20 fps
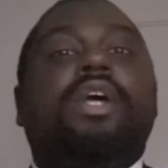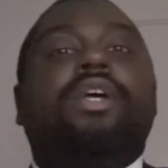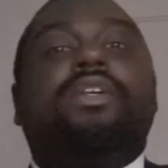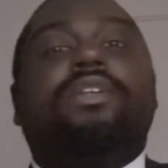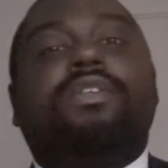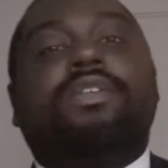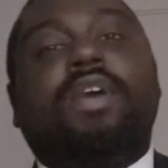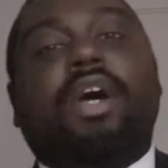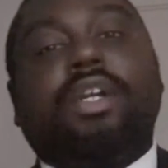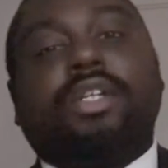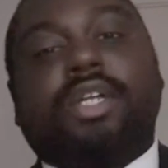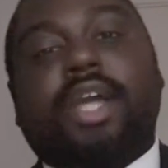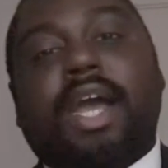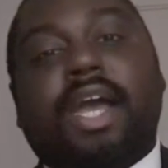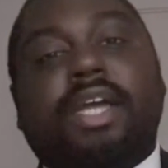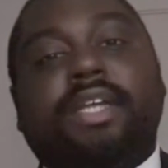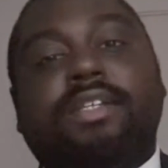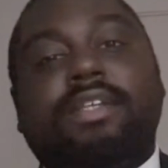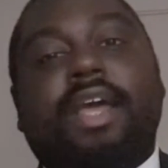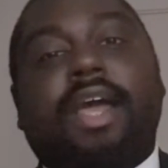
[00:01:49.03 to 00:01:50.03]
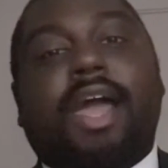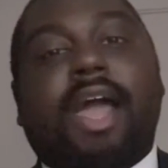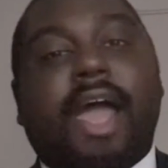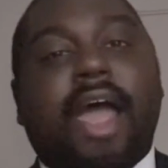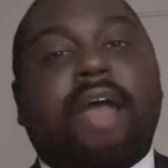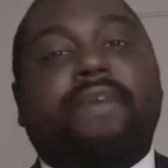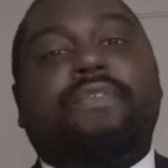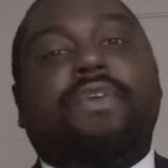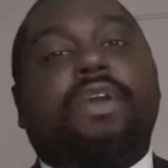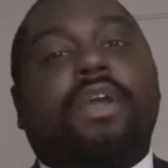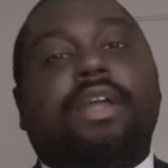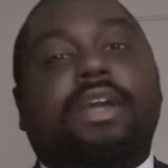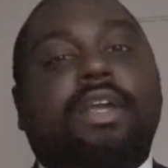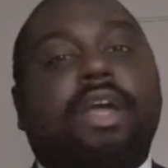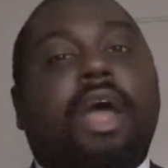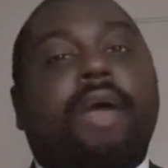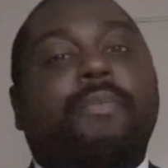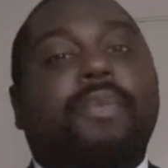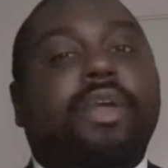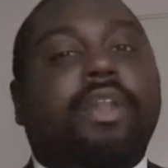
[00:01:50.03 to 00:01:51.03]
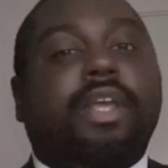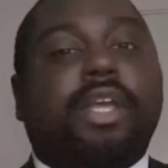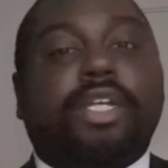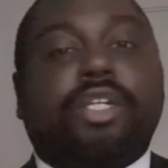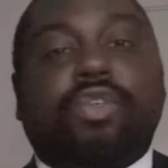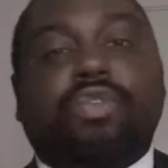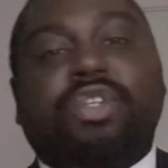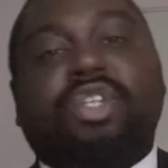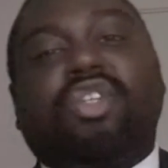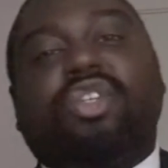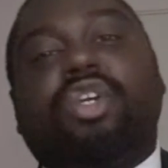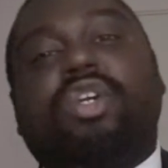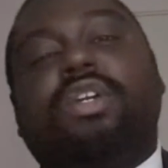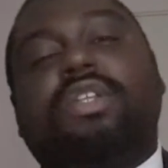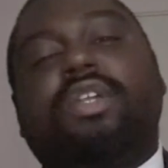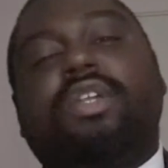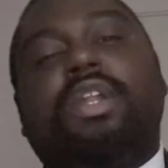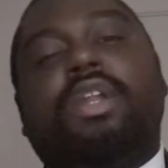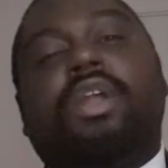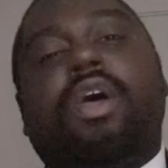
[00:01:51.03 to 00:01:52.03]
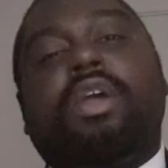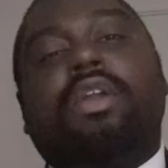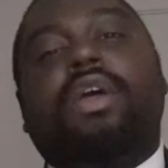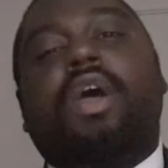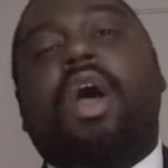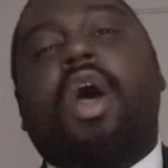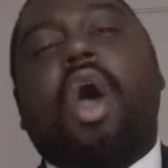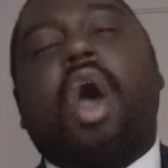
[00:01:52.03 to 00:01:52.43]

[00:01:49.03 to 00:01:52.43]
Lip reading: such as African and Caribbean history so you can learn